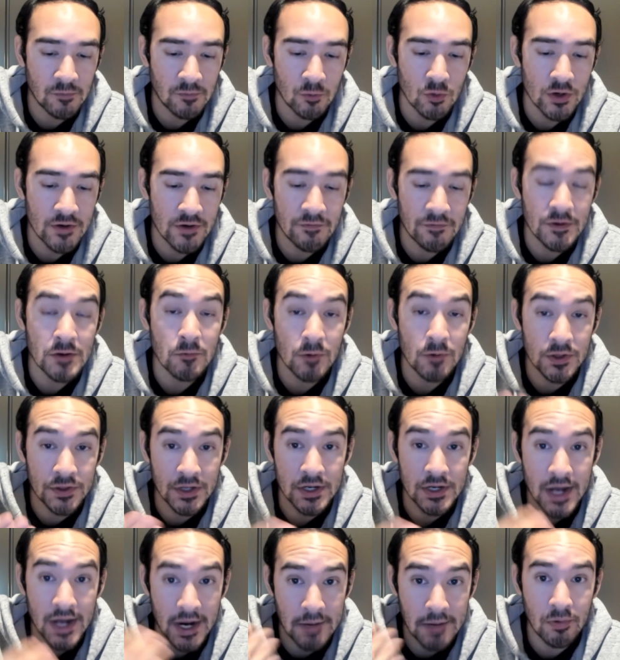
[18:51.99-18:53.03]
40 feet with a
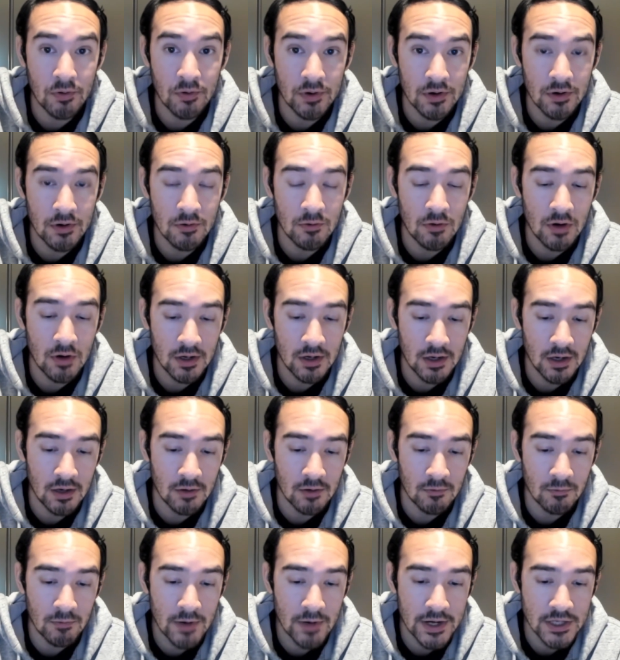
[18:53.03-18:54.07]

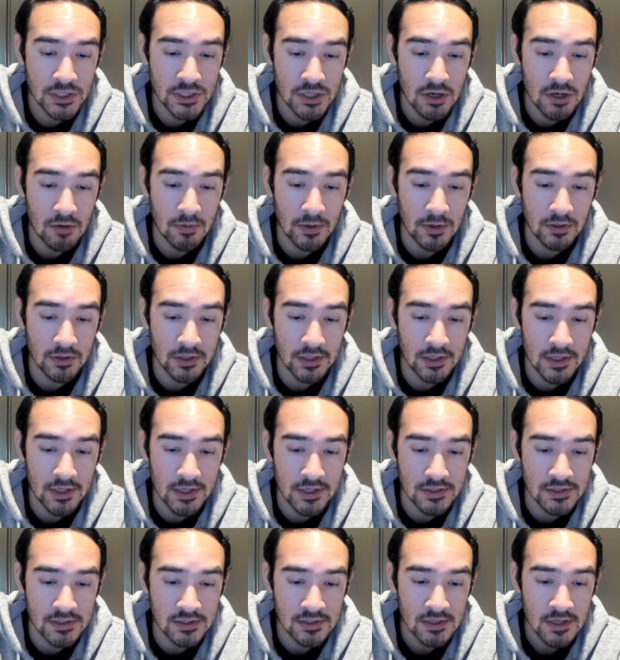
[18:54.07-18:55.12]
9.0 ratio, but look at
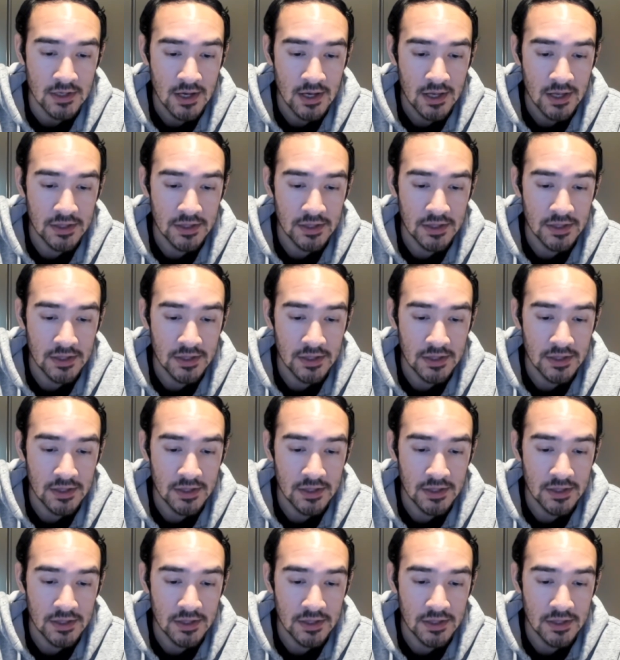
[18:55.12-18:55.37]
this.